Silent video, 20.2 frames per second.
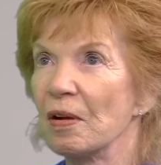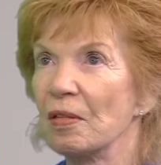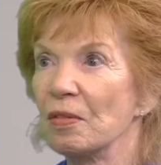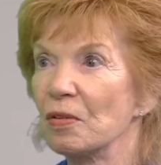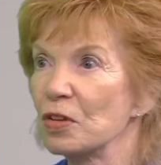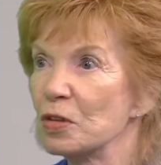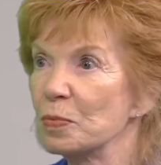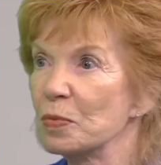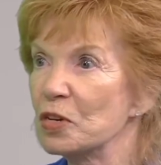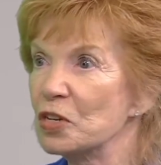and
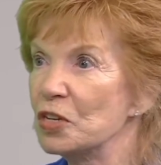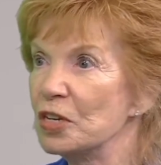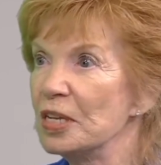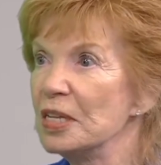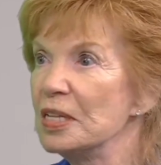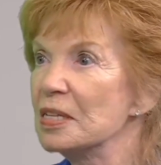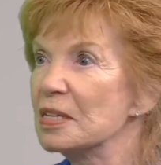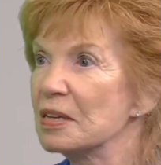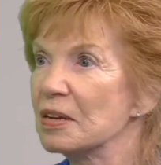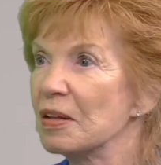those
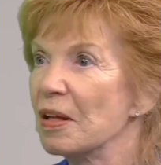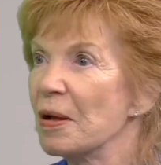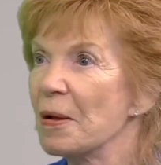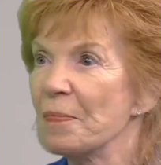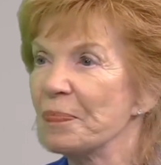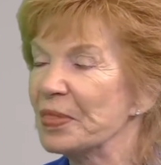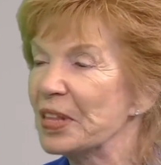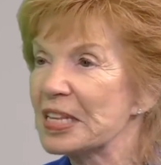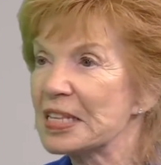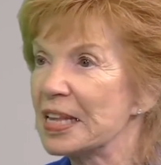machines,
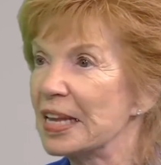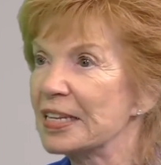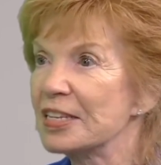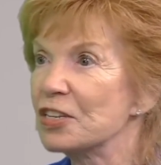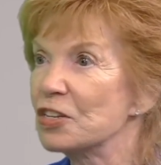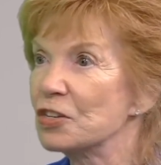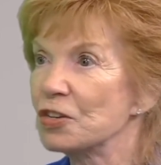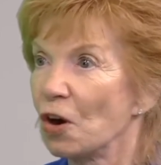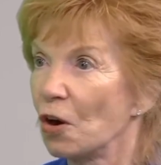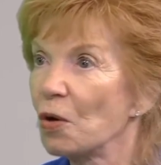it's like
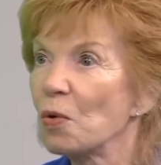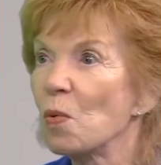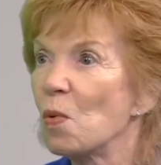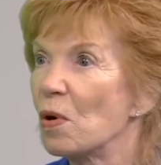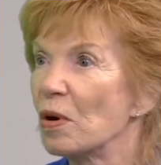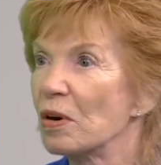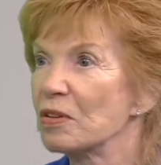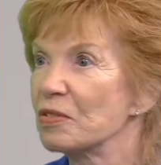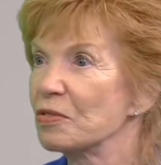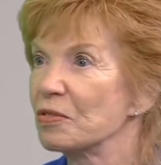Star
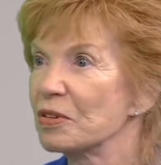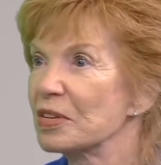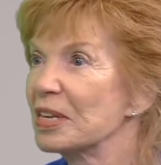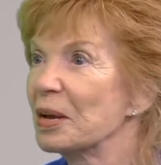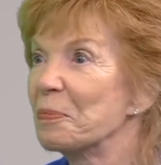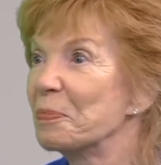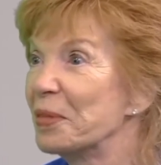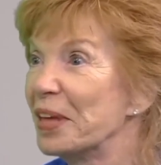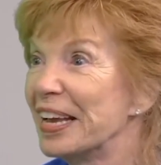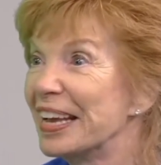Wars or
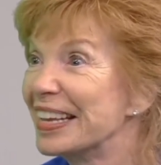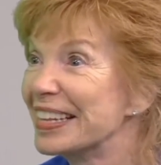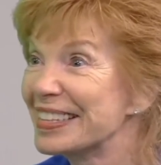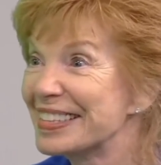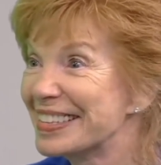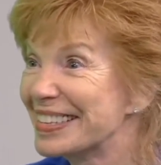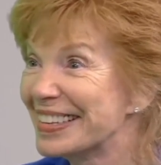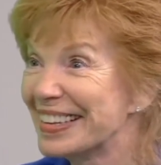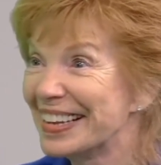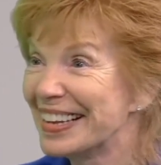something.
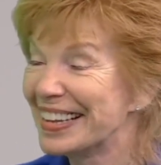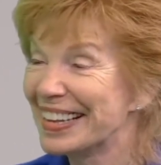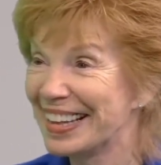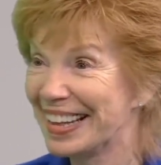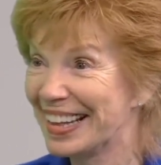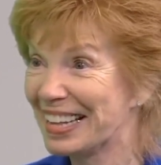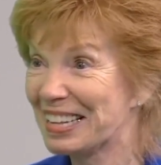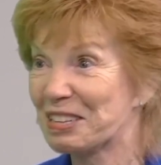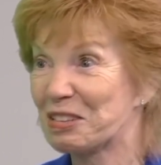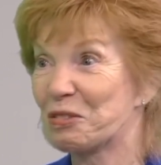
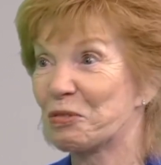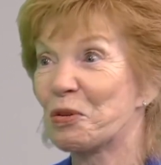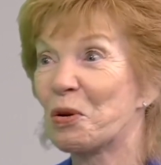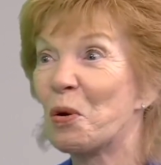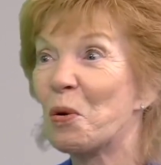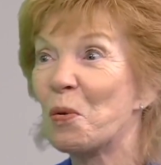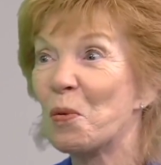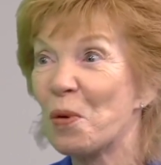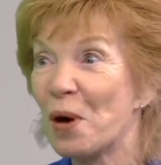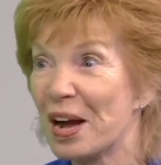It's
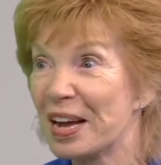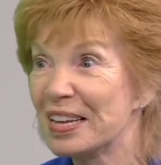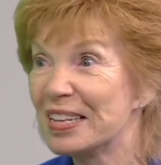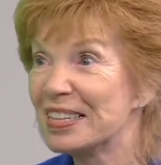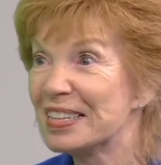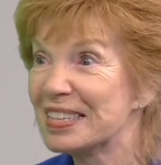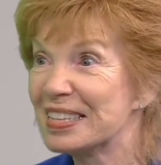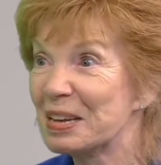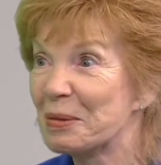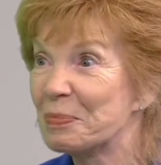
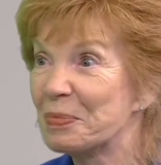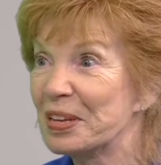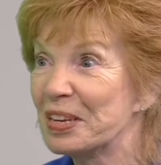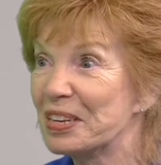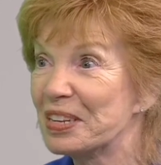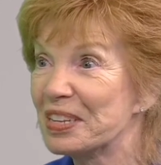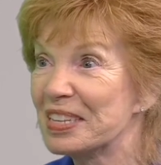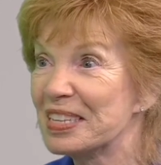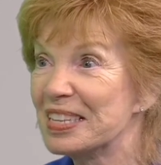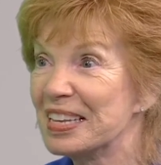quite something
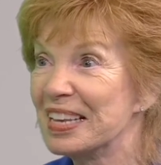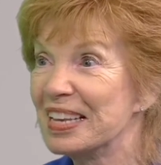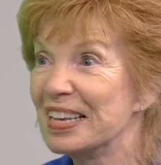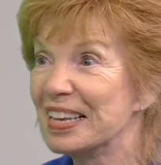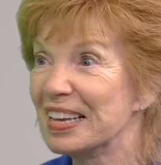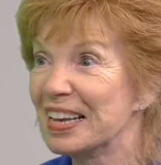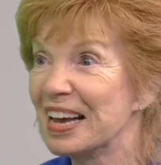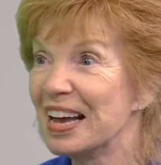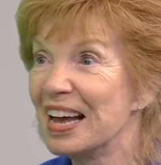to see.